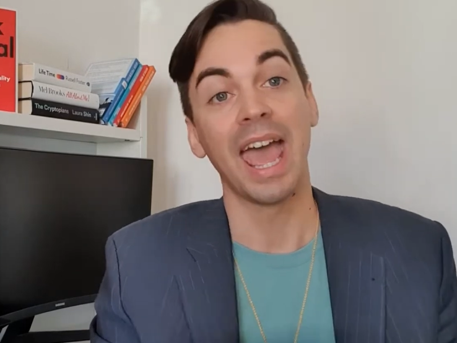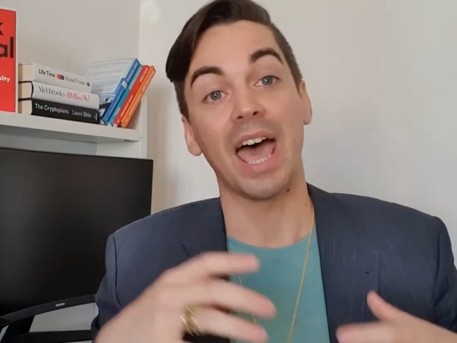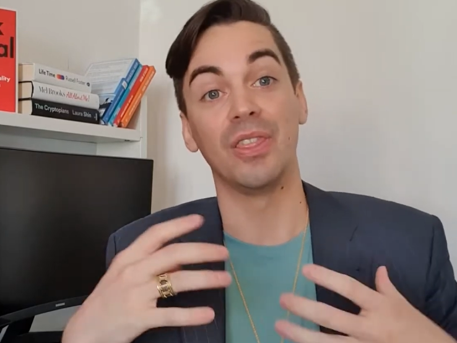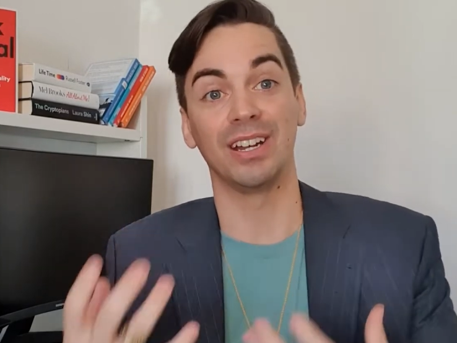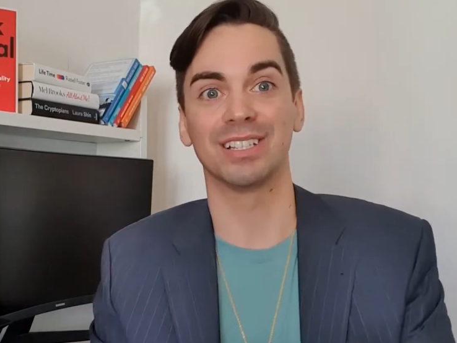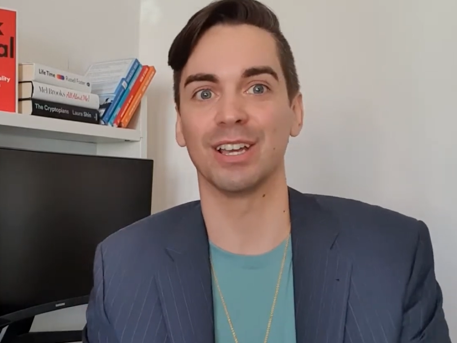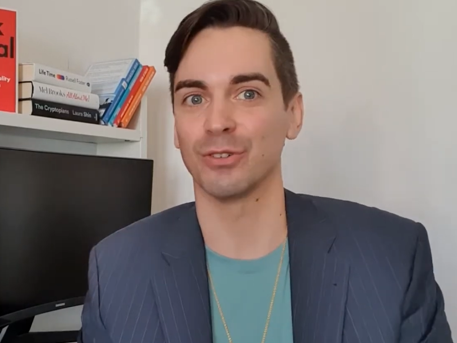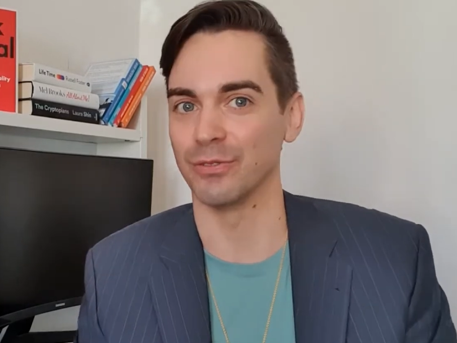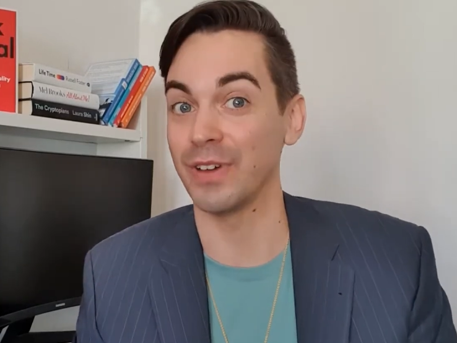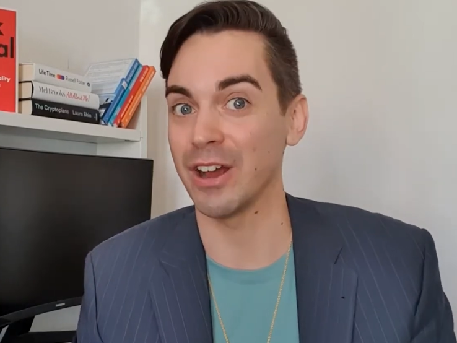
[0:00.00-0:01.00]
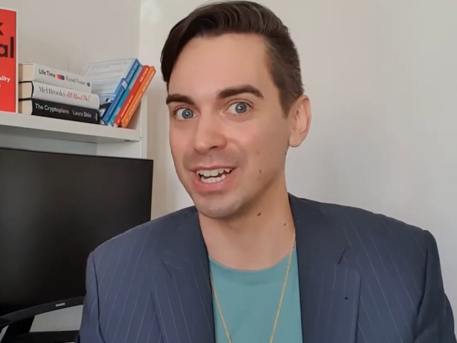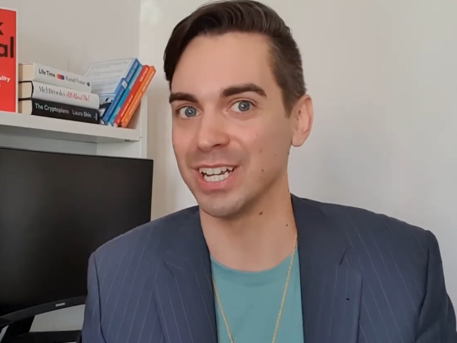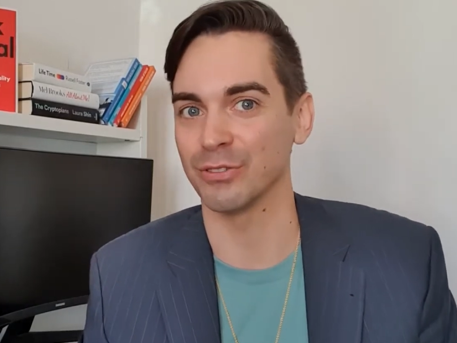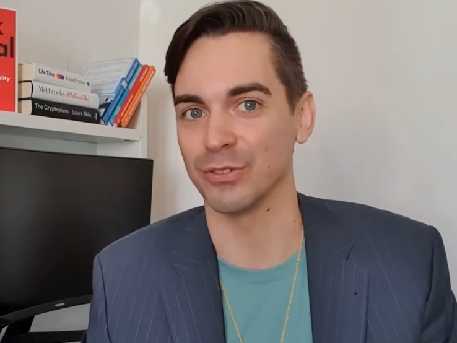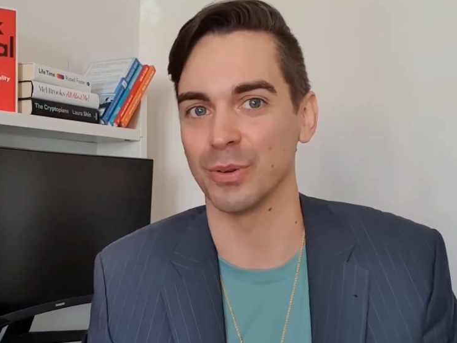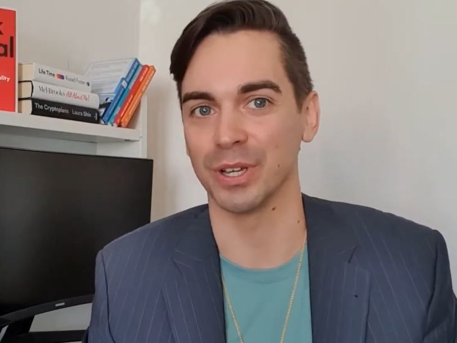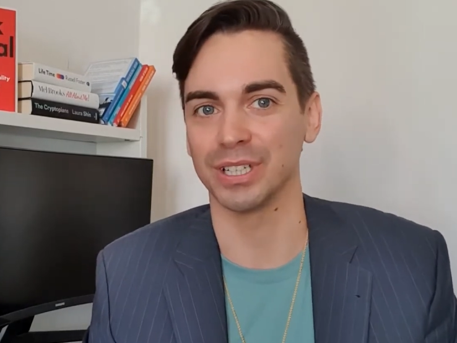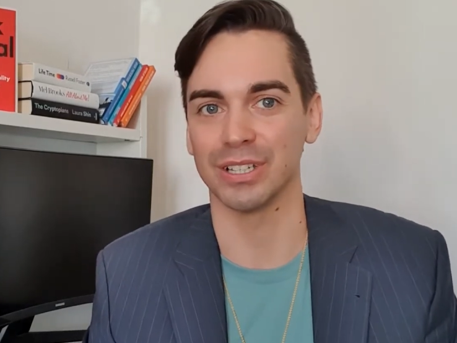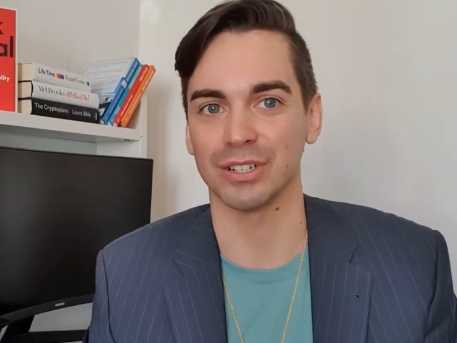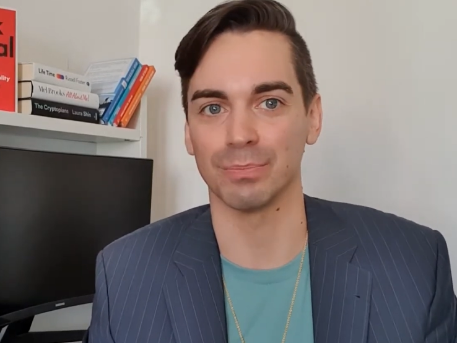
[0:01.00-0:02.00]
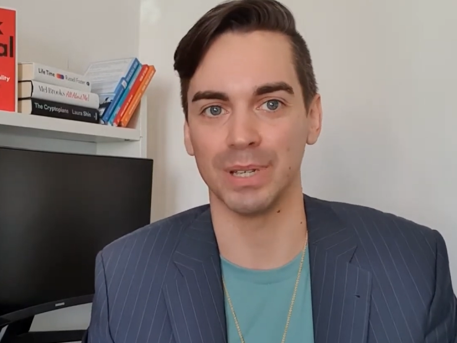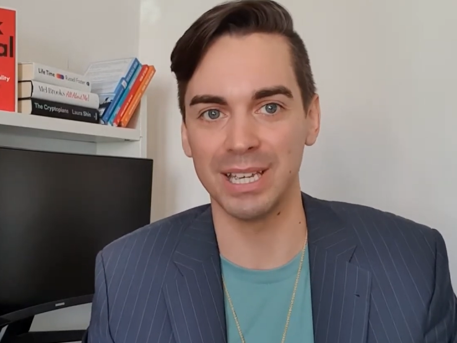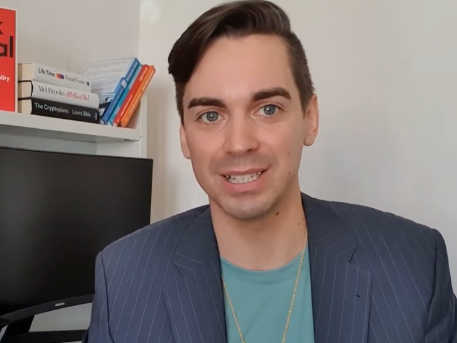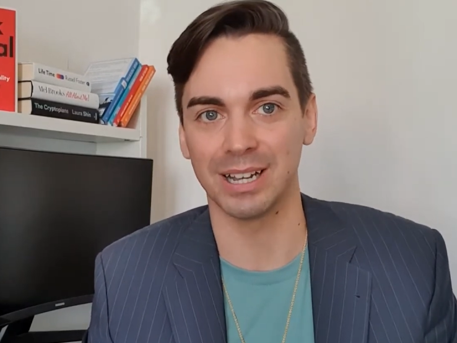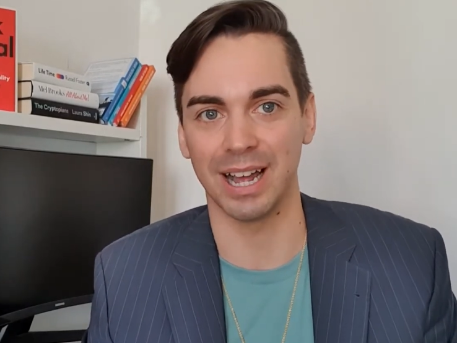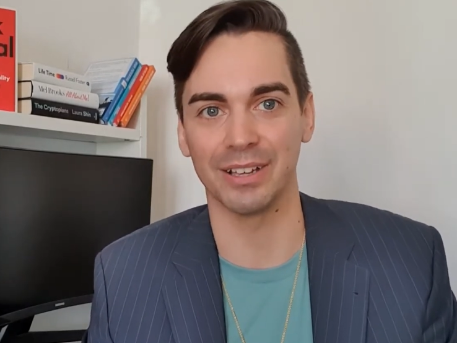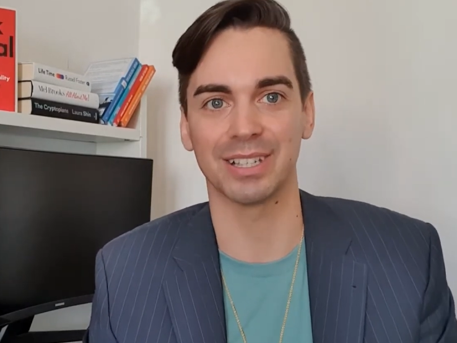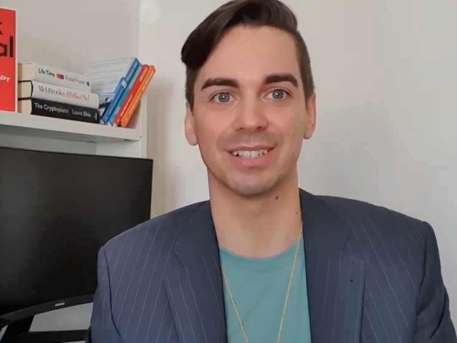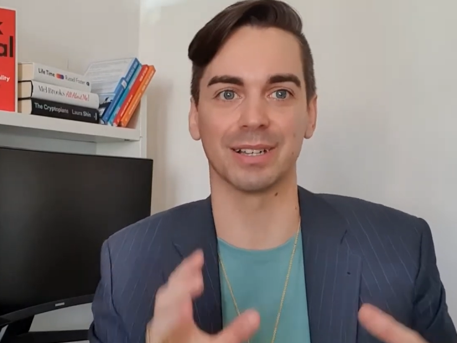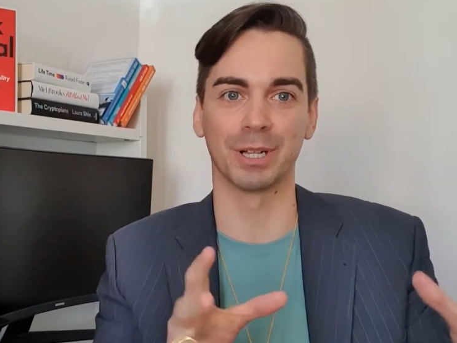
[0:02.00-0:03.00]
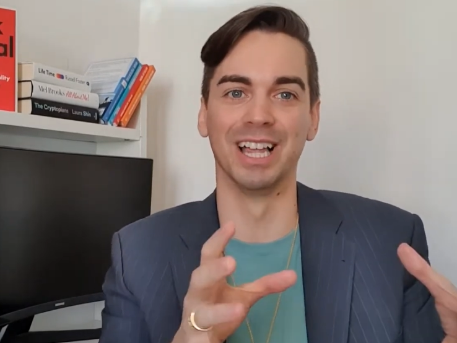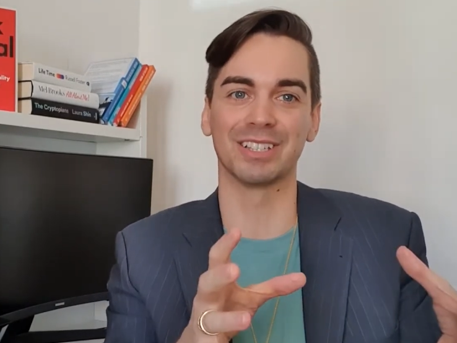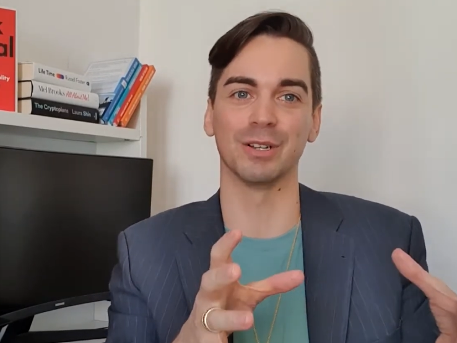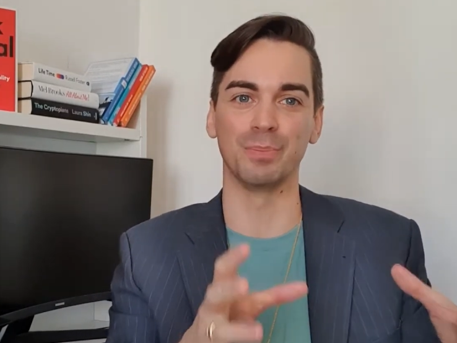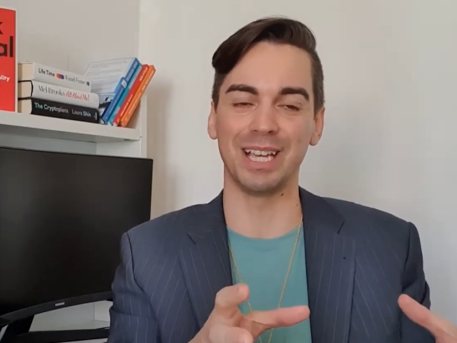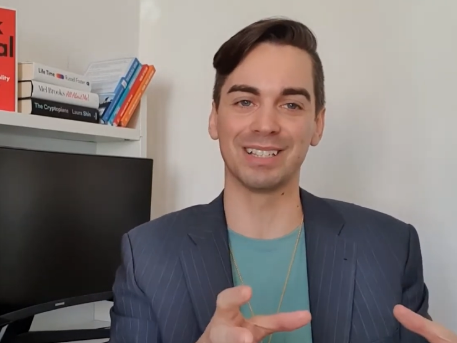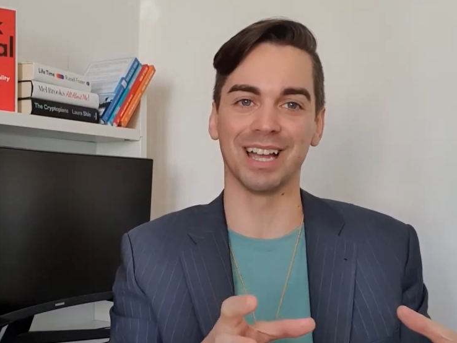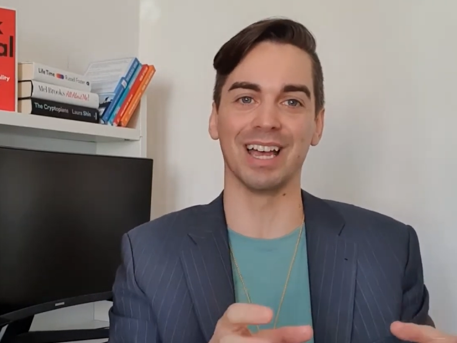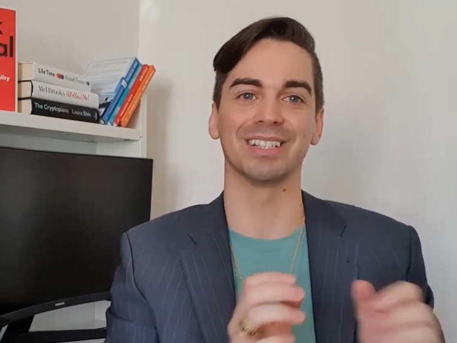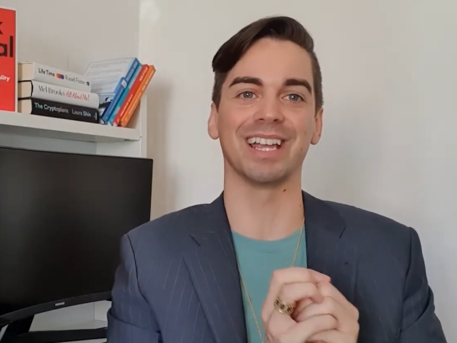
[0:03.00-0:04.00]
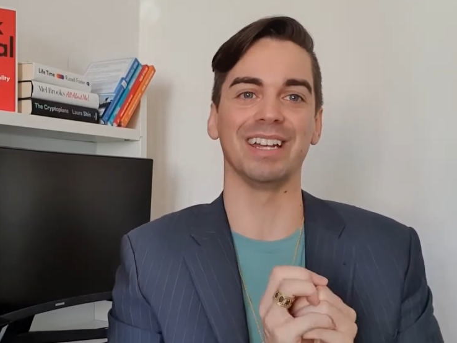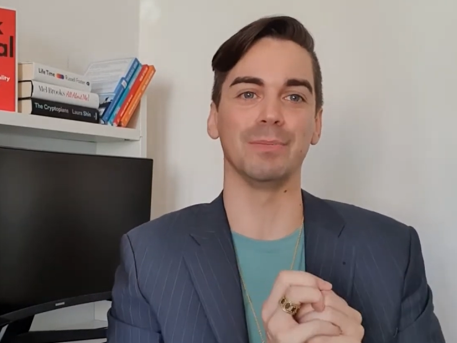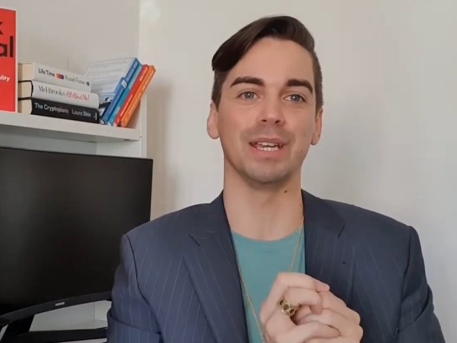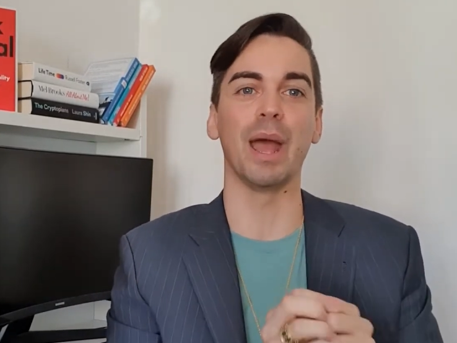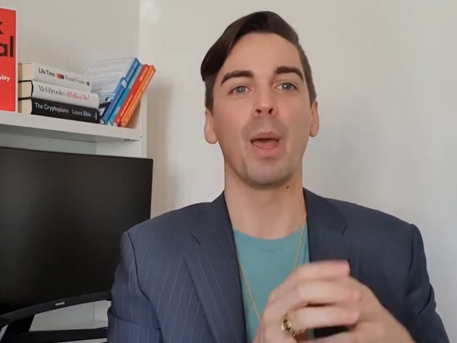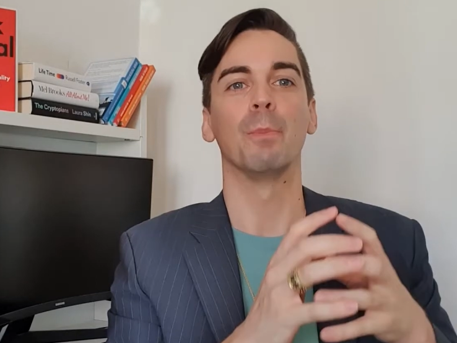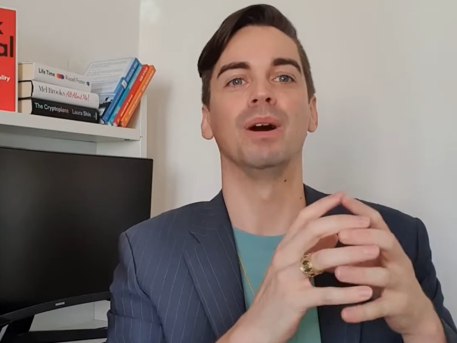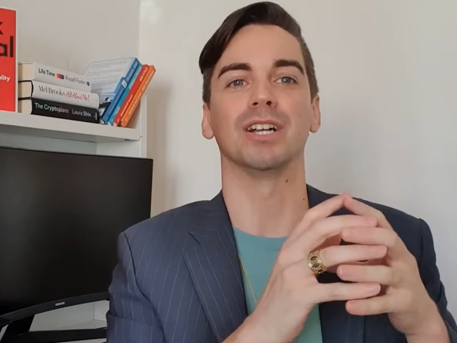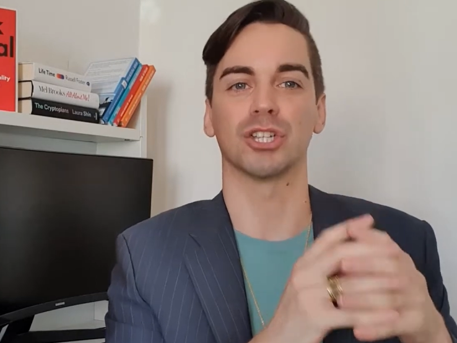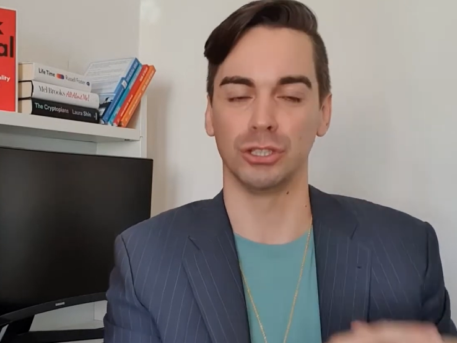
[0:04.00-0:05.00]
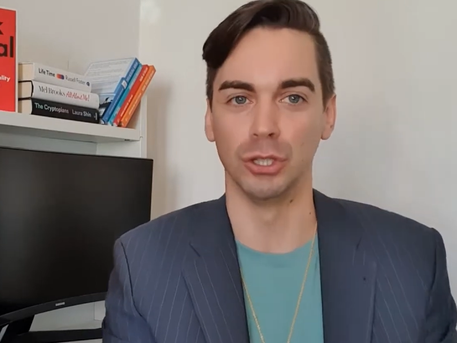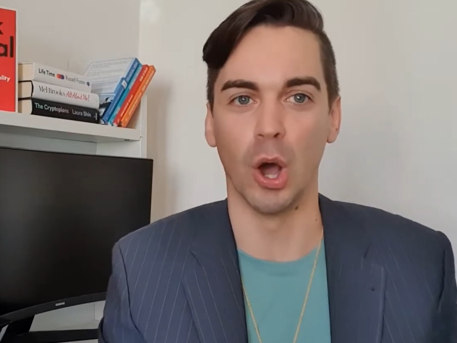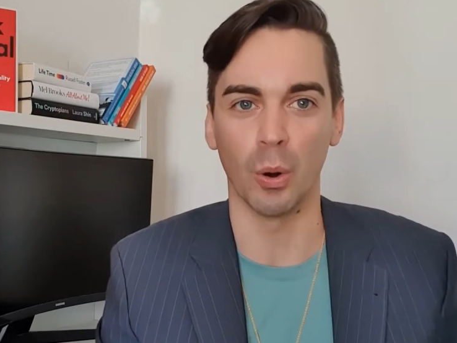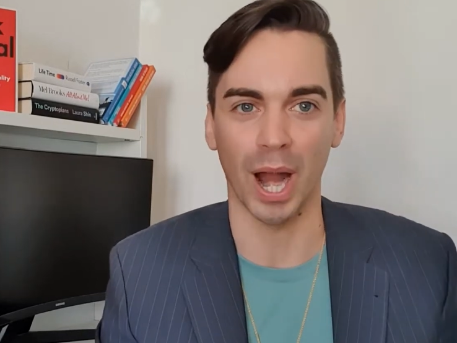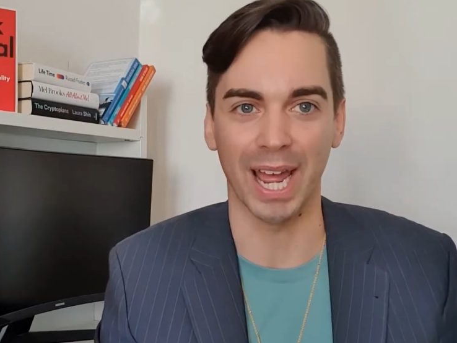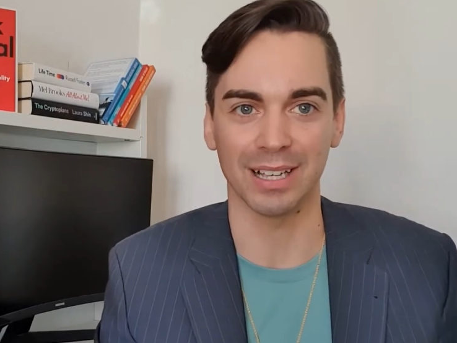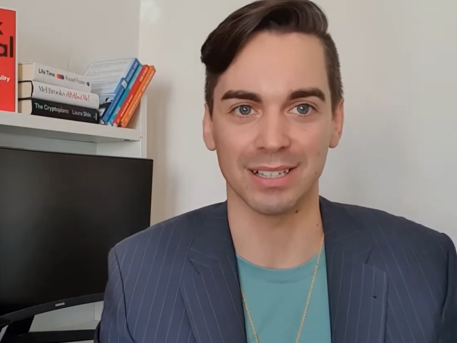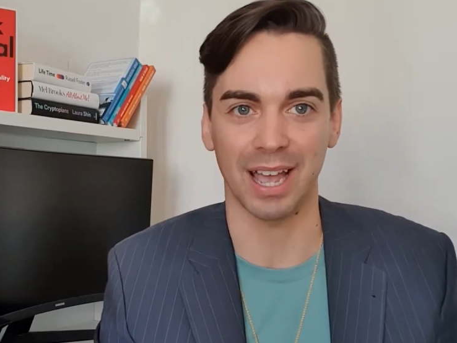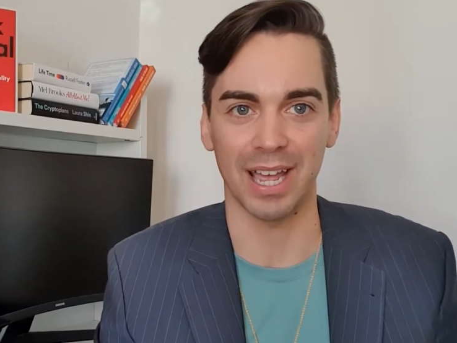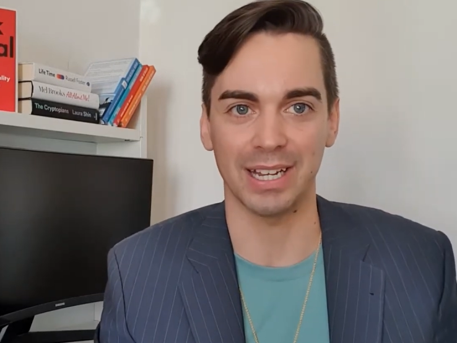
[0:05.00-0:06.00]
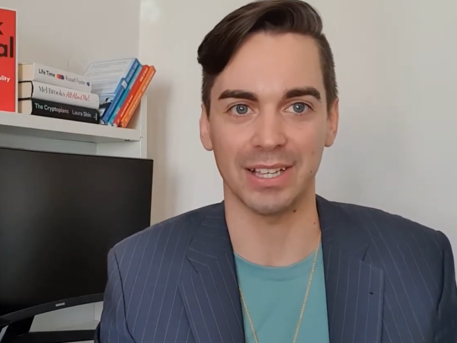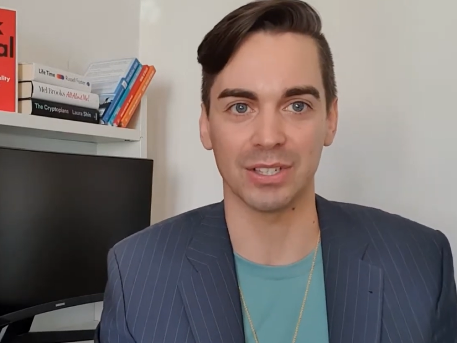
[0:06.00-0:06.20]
And then it's different, very different from the cluster B styles, because the cluster B styles tend to be much lower anxiety.